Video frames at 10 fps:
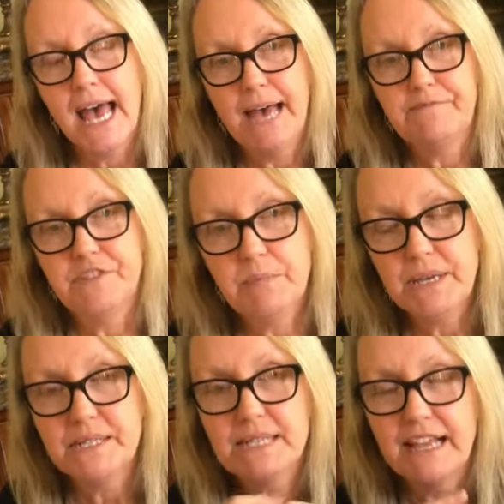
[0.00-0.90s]

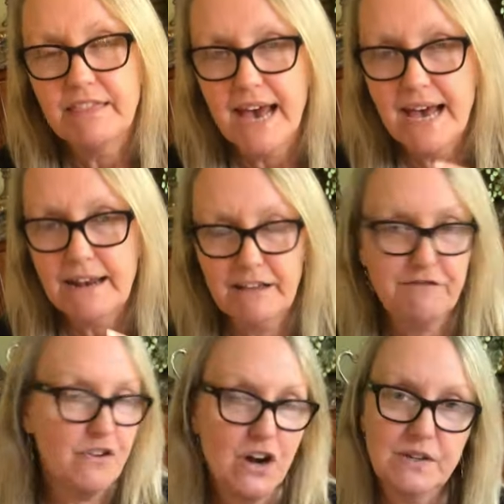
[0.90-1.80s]
Amphibians like that, like
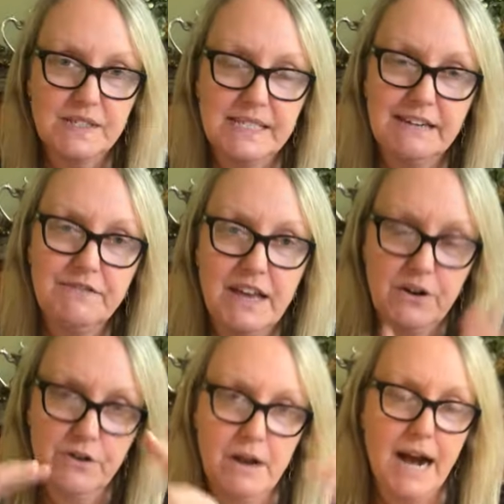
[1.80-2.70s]
frogs and stuff that
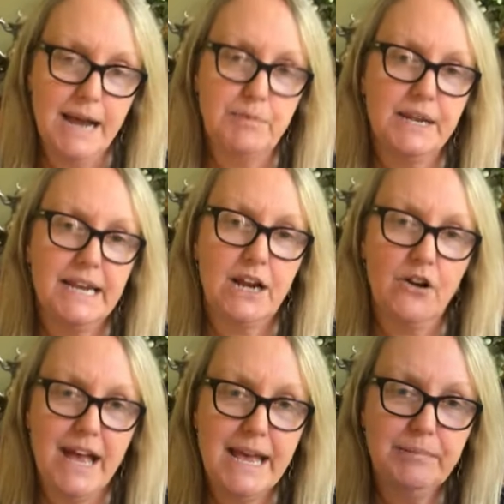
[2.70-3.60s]
are hibernating,
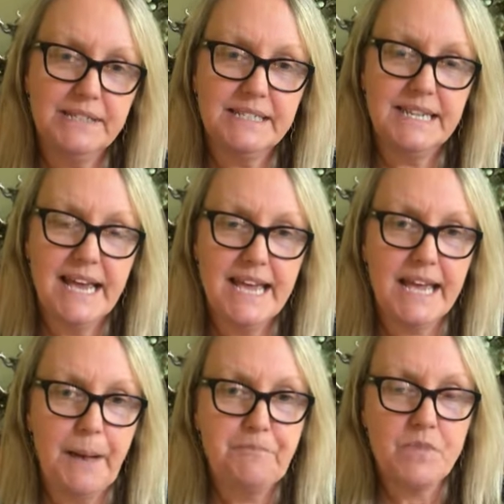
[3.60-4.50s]
are able to
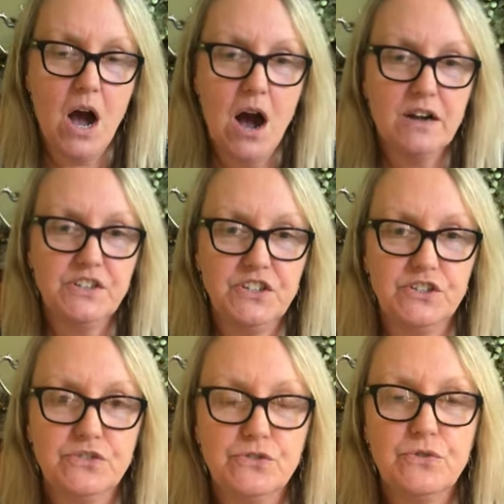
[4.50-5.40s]
take
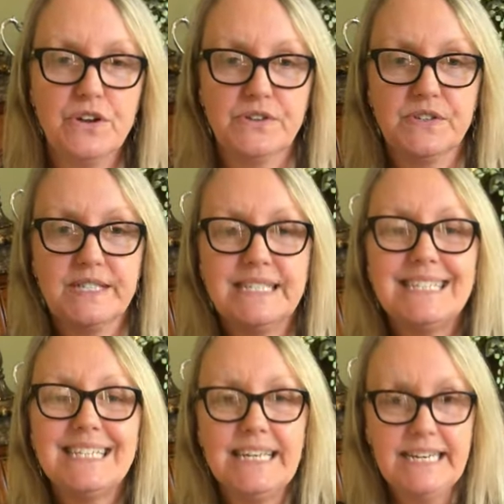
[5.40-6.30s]
oxygen through their
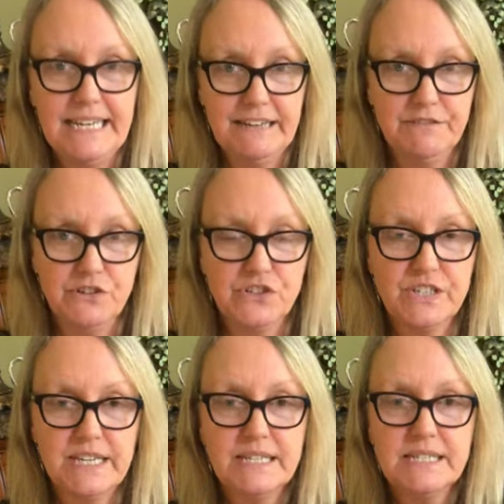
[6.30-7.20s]
skin. If their
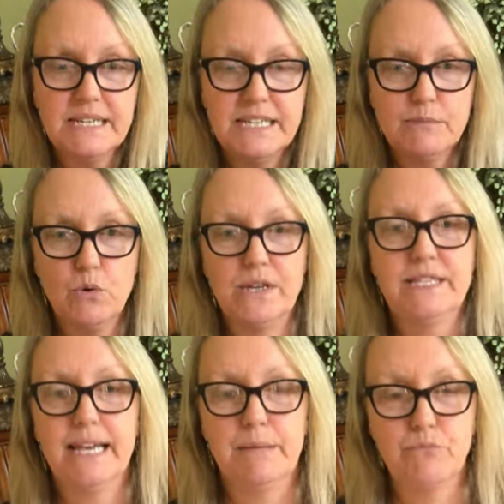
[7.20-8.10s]
skin stays
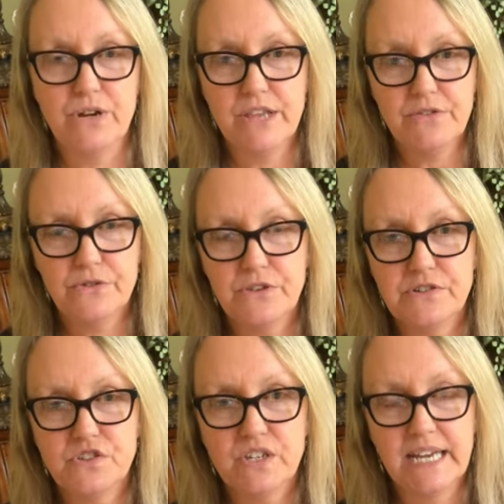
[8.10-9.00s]
moist, they can breathe through
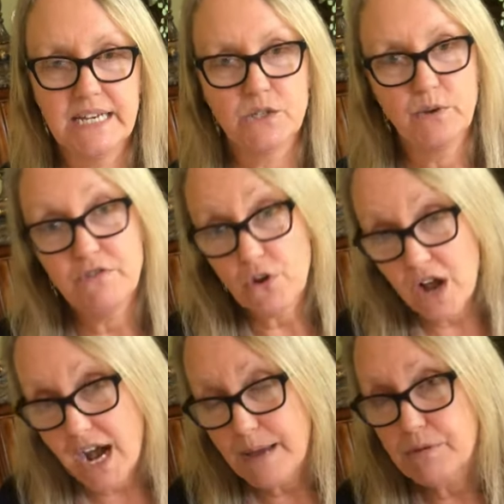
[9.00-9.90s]
their skin. So if they're
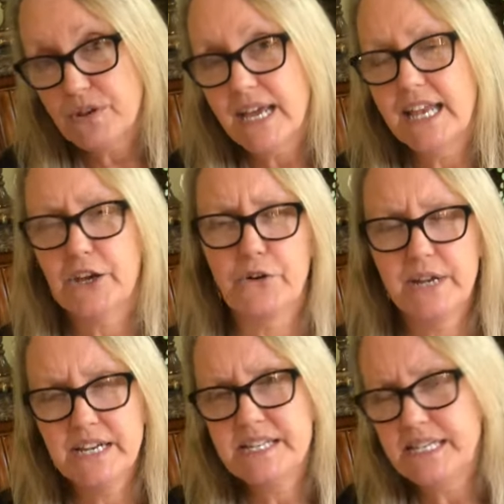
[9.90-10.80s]
hibernating or
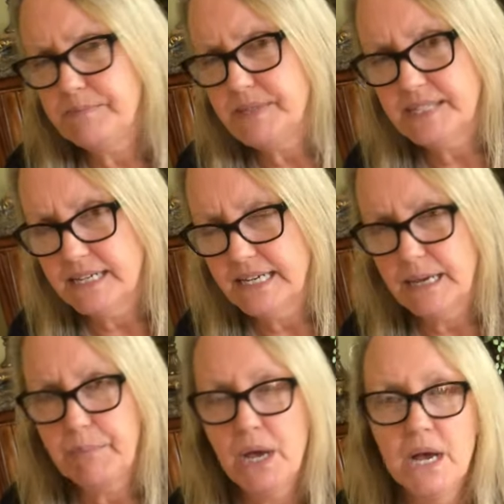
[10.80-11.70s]
in a deep
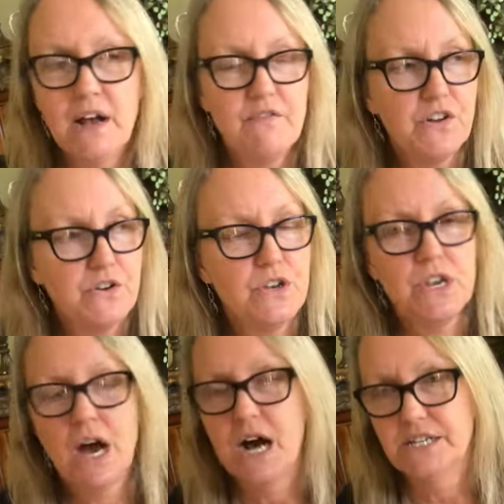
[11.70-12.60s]
sleep, they're
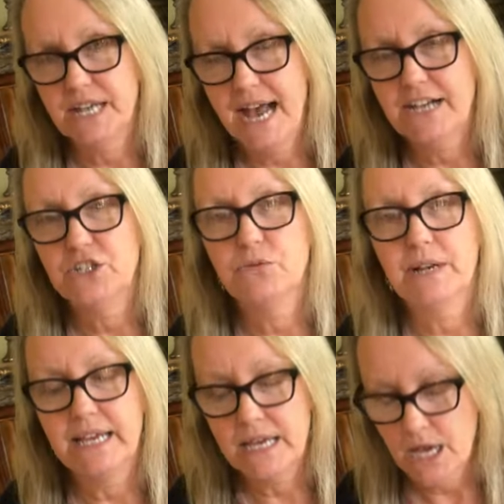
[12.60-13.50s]
not
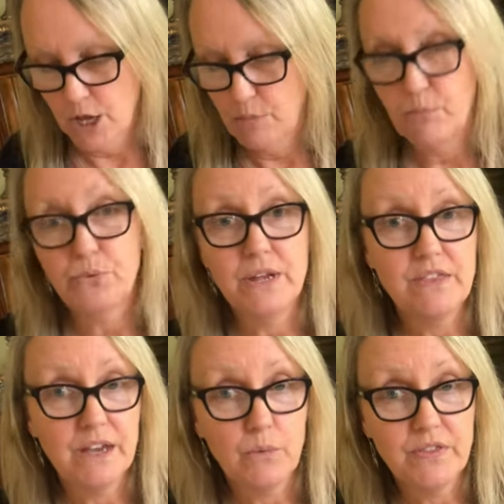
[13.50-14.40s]
actually
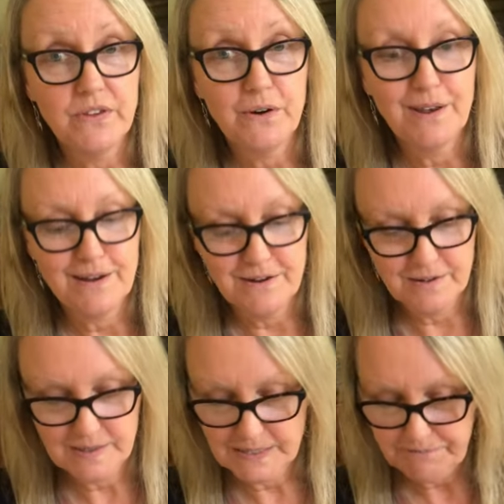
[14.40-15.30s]
breathing with their
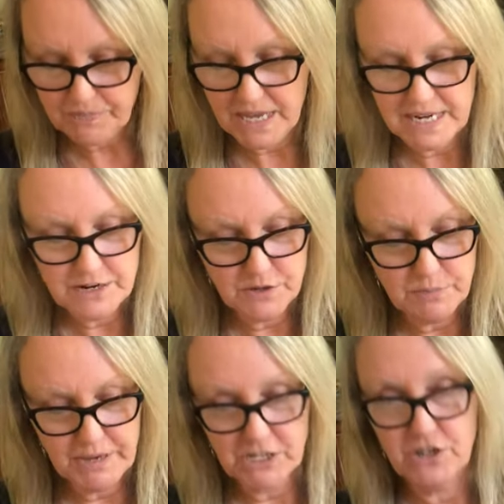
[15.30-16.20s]
lungs. And here's
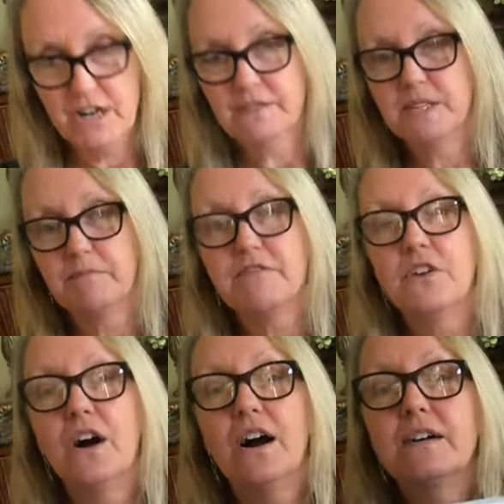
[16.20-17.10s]
a picture of some
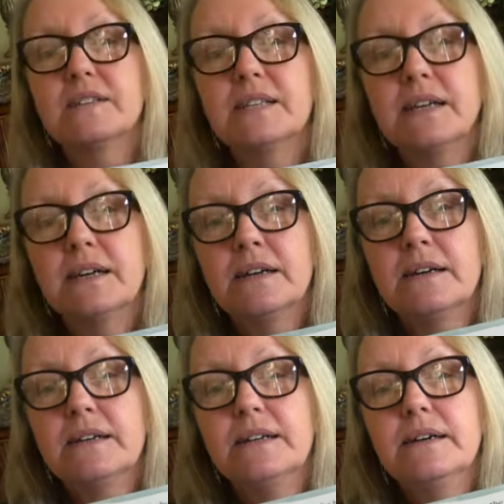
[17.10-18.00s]
frogs
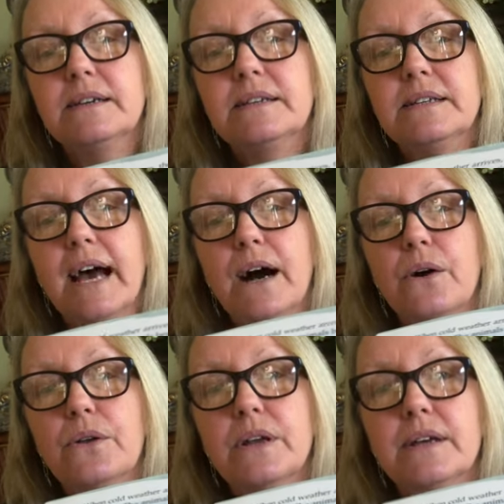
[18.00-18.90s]

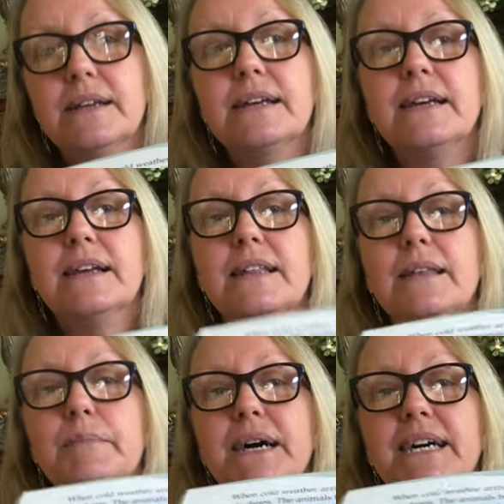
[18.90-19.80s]
down in
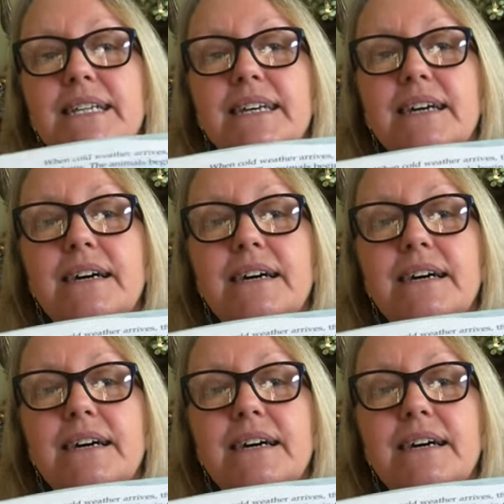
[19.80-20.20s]
the mud.